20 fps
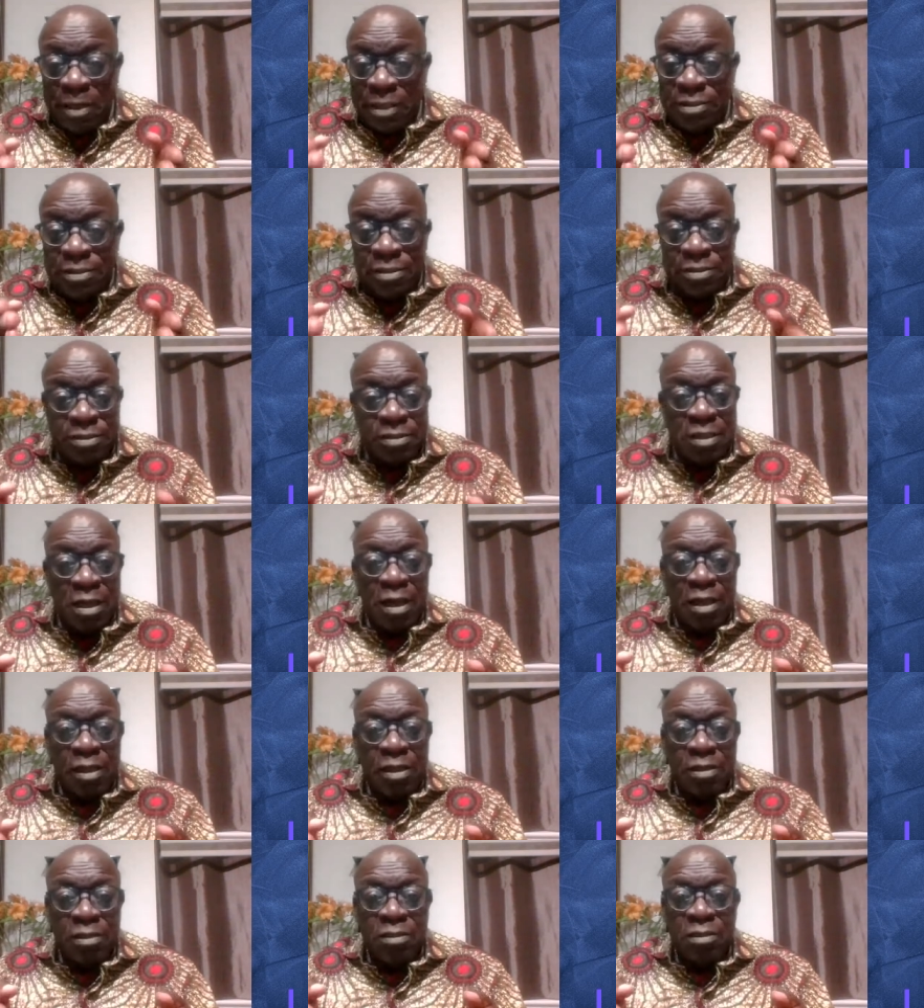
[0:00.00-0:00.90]
by
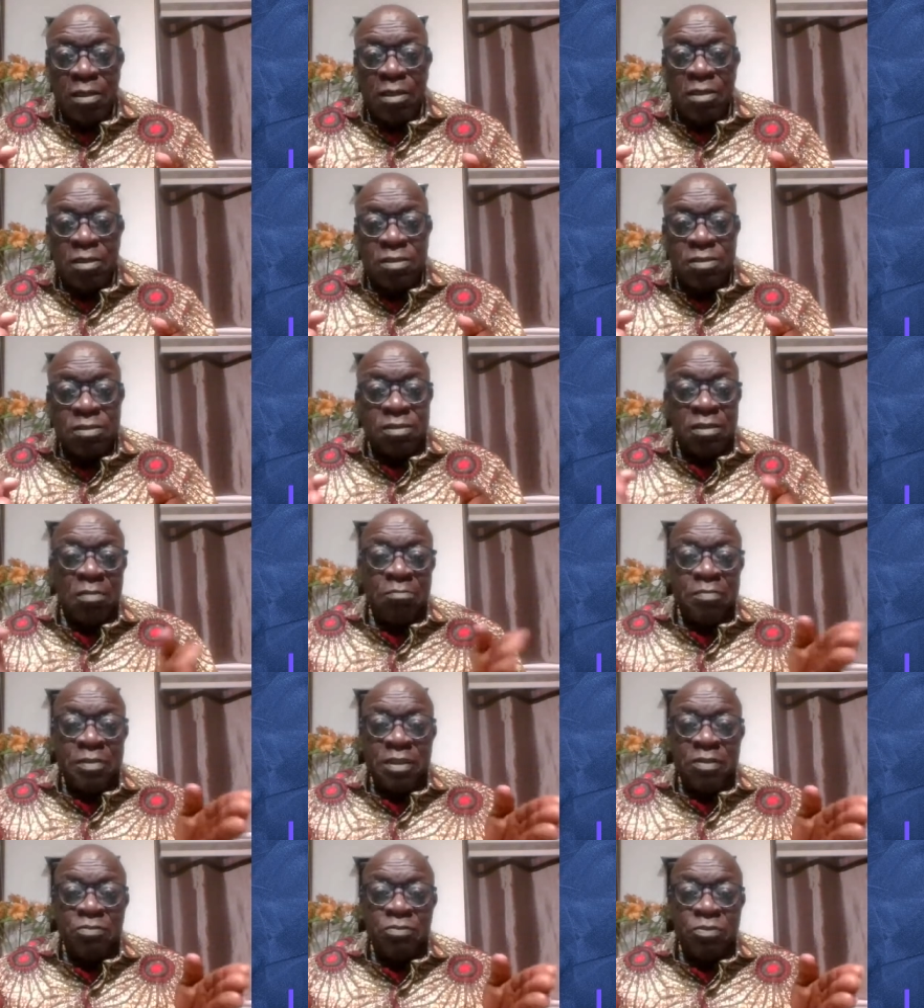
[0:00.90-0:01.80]
design,
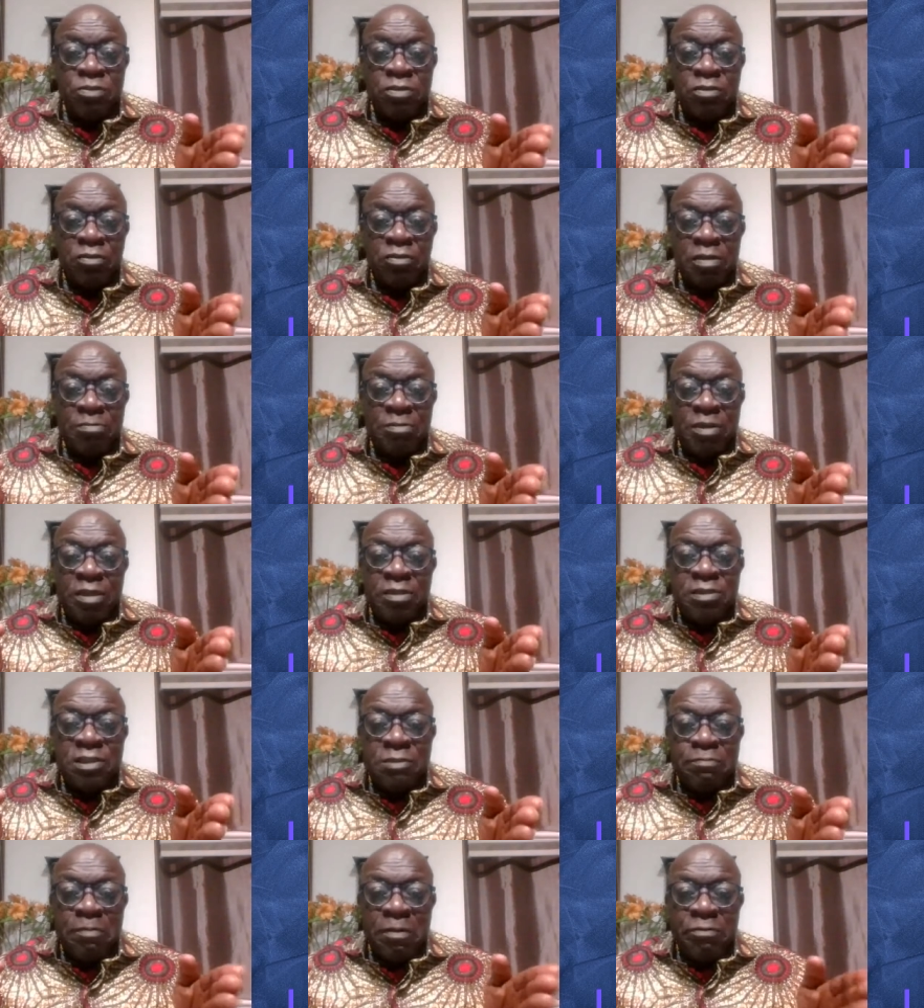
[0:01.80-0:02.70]
somebody will scream
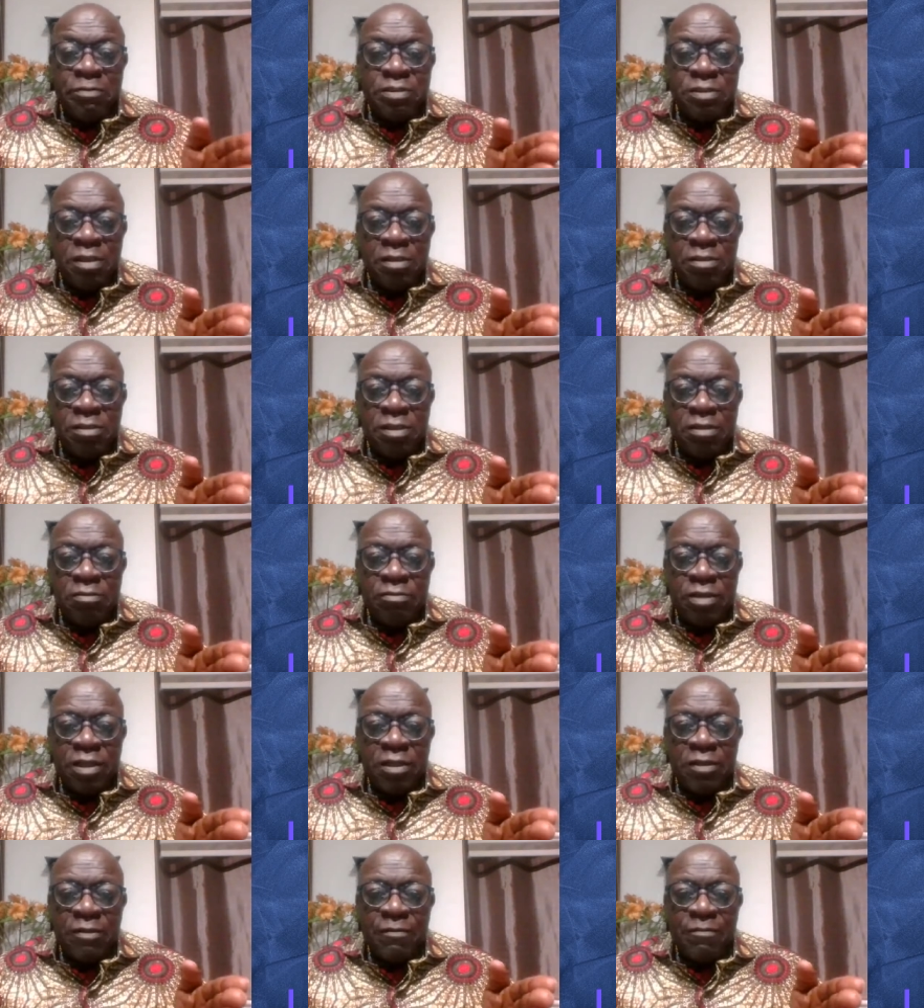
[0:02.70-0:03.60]
conspiracy
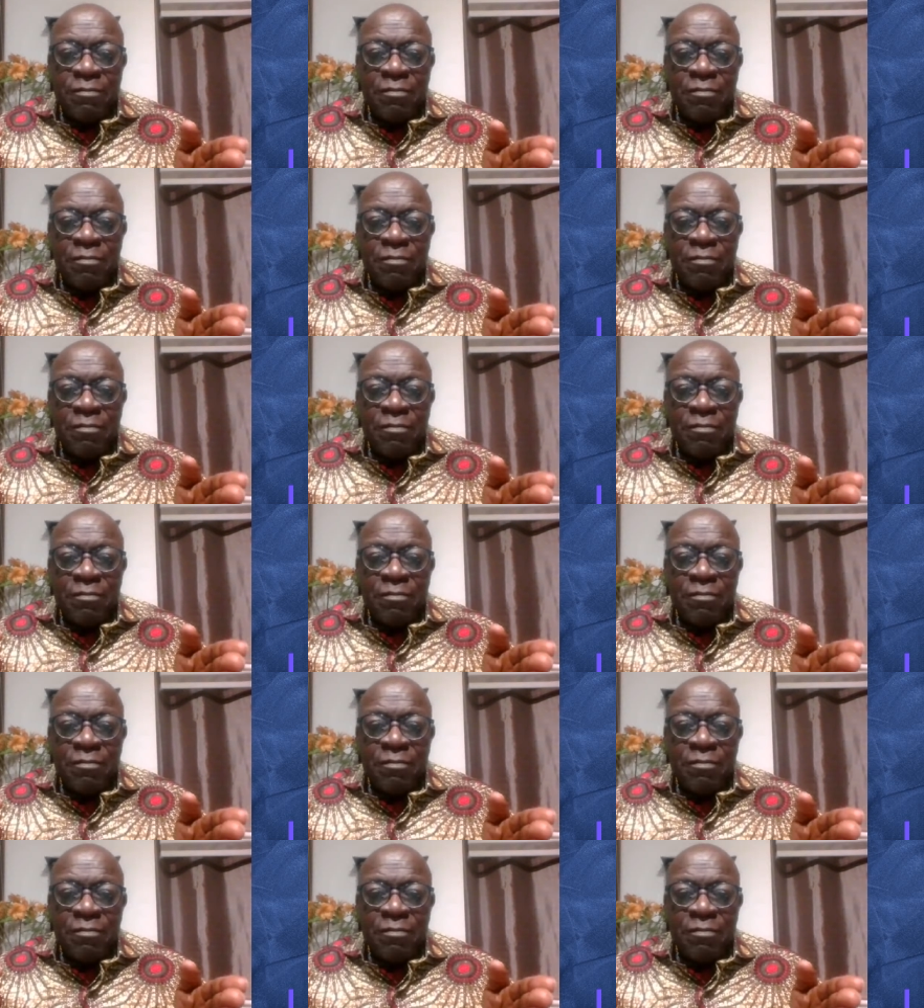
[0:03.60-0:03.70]
theory.